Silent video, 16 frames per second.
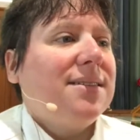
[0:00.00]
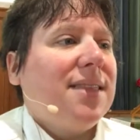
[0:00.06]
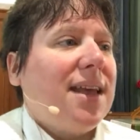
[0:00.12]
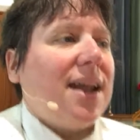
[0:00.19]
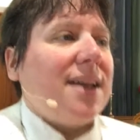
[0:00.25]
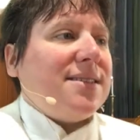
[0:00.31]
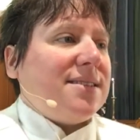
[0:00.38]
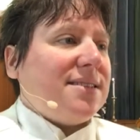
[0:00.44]

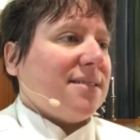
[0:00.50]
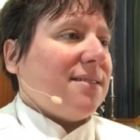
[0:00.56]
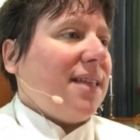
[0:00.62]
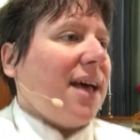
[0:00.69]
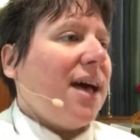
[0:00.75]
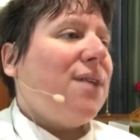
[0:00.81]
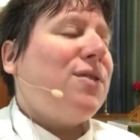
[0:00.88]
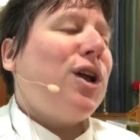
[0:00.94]
that I still
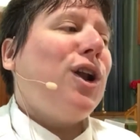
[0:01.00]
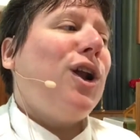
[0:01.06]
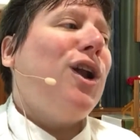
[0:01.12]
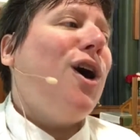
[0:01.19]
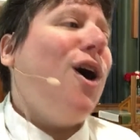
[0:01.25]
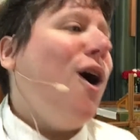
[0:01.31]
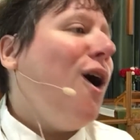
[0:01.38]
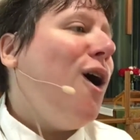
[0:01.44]
have a
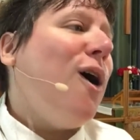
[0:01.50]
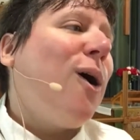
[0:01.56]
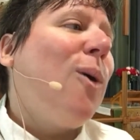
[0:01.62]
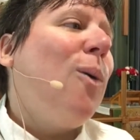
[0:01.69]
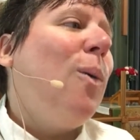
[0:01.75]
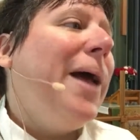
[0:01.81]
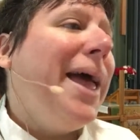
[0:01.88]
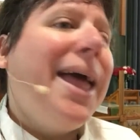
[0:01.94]

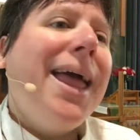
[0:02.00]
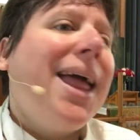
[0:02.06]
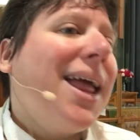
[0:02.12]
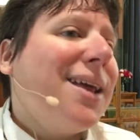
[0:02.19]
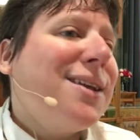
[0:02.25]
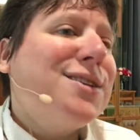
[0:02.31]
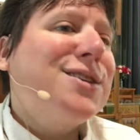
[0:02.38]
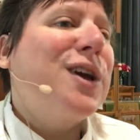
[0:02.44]
long
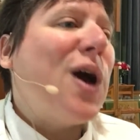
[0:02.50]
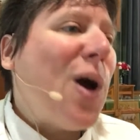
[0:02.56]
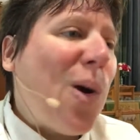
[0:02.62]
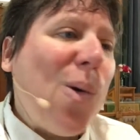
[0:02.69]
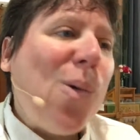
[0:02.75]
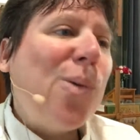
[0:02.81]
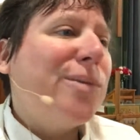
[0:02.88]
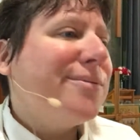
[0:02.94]
way to go.